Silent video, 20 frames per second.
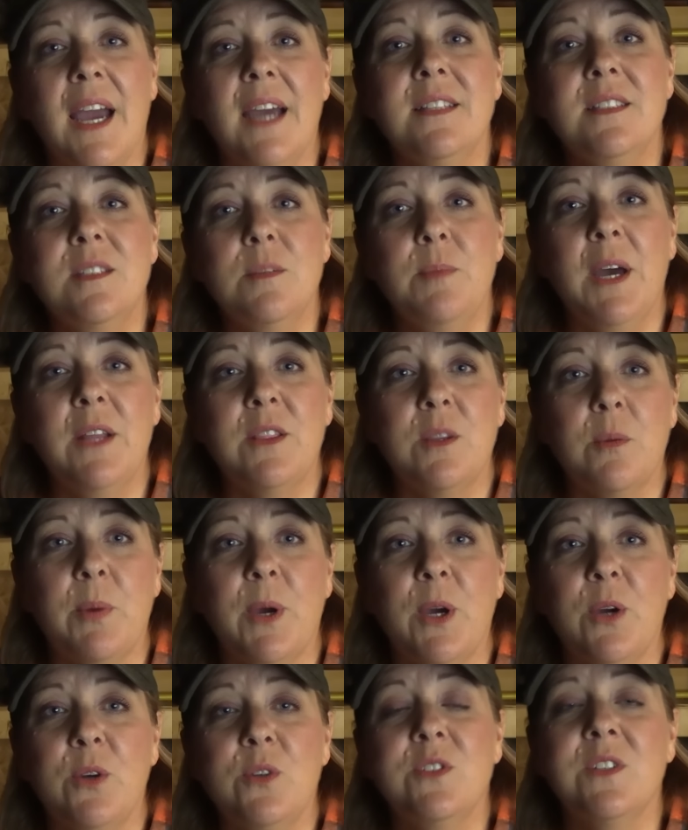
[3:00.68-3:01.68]
asked about the
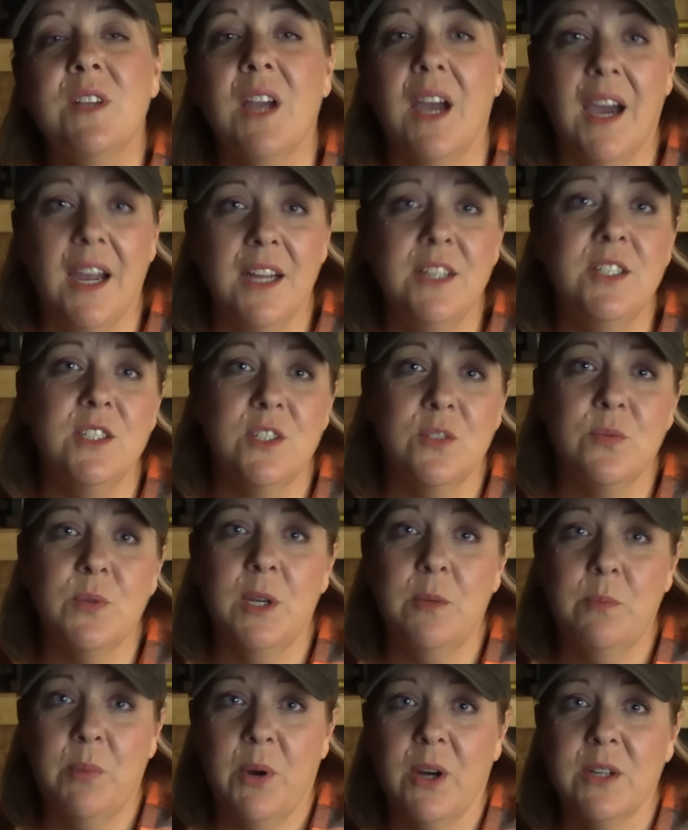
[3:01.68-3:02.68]
post I just
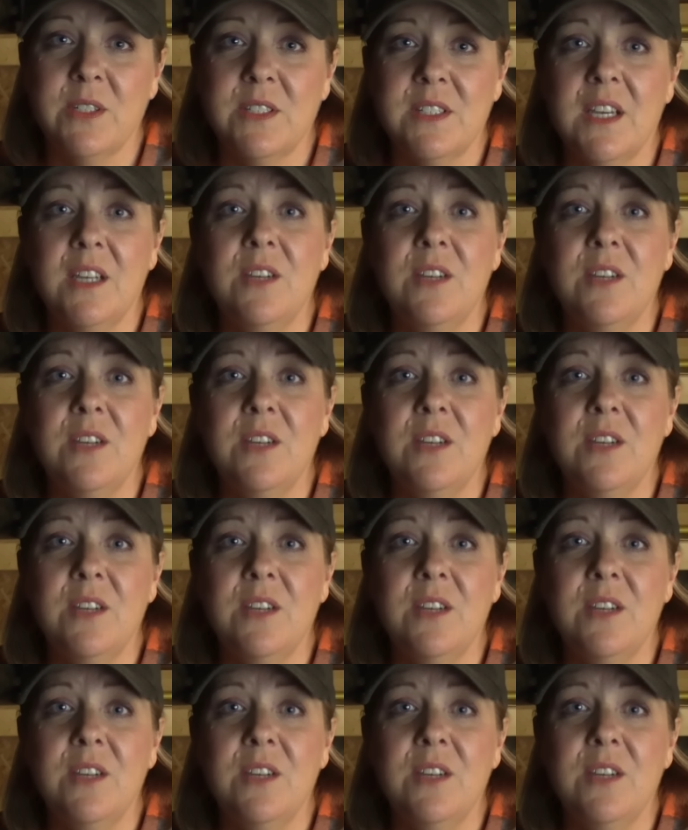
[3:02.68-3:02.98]
read parts